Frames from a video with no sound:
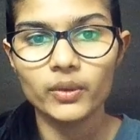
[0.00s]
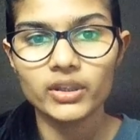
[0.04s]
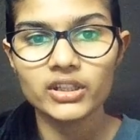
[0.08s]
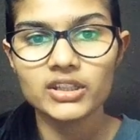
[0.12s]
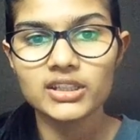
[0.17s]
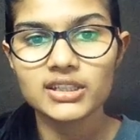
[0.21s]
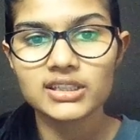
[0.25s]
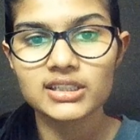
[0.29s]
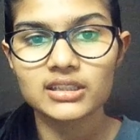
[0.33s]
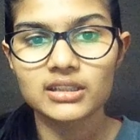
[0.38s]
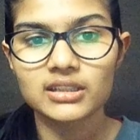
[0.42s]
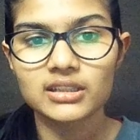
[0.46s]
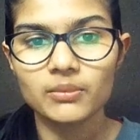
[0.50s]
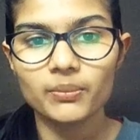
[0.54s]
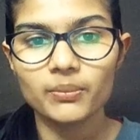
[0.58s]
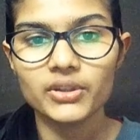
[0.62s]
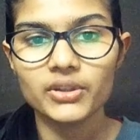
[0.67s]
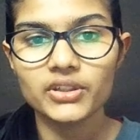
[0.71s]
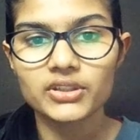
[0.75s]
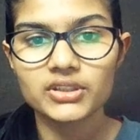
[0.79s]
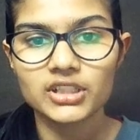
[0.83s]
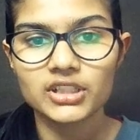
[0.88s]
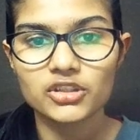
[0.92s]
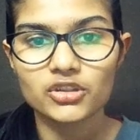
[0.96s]
and we can just
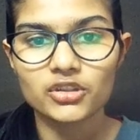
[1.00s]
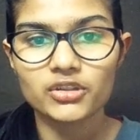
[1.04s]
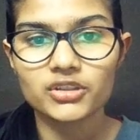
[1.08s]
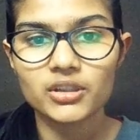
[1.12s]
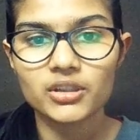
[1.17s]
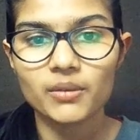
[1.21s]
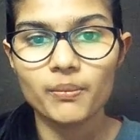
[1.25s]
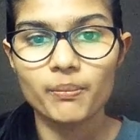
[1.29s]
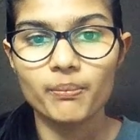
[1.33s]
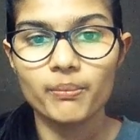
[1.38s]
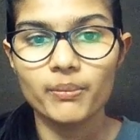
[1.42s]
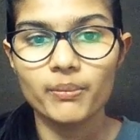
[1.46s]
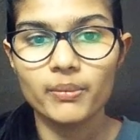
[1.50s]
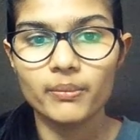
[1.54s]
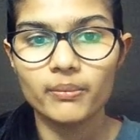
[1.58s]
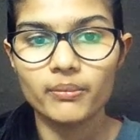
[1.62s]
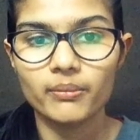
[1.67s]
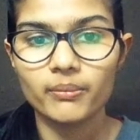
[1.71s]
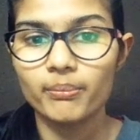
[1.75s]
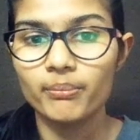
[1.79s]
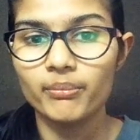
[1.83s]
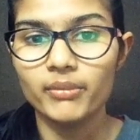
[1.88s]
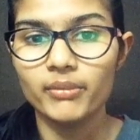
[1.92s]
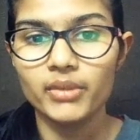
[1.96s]
simply set on
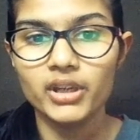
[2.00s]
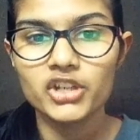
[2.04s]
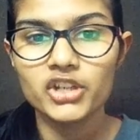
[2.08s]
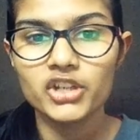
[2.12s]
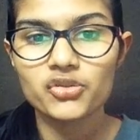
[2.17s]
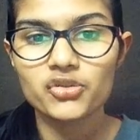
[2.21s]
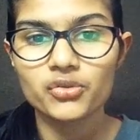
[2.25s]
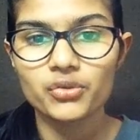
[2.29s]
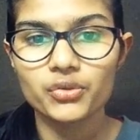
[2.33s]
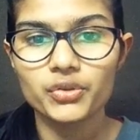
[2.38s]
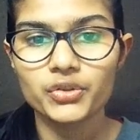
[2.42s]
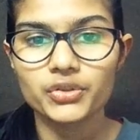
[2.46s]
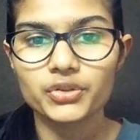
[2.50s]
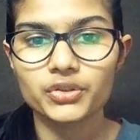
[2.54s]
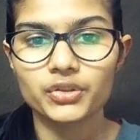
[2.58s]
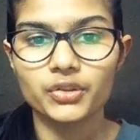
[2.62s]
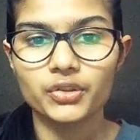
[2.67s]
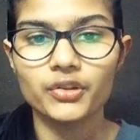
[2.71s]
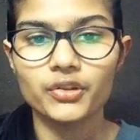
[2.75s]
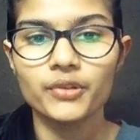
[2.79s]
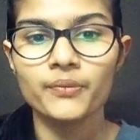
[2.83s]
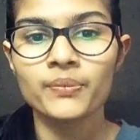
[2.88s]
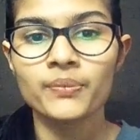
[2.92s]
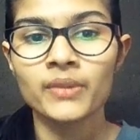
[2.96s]
some measures,
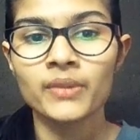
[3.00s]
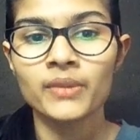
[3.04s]
or